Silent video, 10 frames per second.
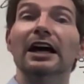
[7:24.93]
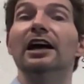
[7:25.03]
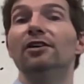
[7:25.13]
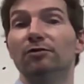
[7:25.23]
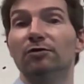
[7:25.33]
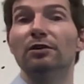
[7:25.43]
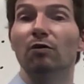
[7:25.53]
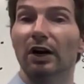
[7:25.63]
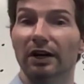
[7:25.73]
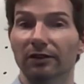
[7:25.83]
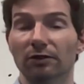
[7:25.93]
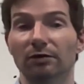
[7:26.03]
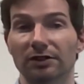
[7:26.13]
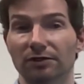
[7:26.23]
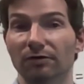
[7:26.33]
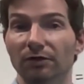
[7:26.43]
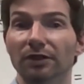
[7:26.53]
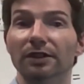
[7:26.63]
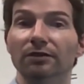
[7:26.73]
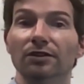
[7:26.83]
everywhere in the rest of the
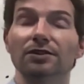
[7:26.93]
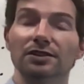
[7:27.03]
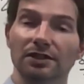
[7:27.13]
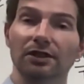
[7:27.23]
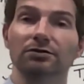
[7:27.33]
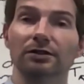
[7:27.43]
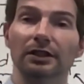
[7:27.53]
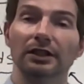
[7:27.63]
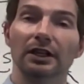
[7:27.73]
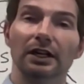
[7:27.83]
universe, etc.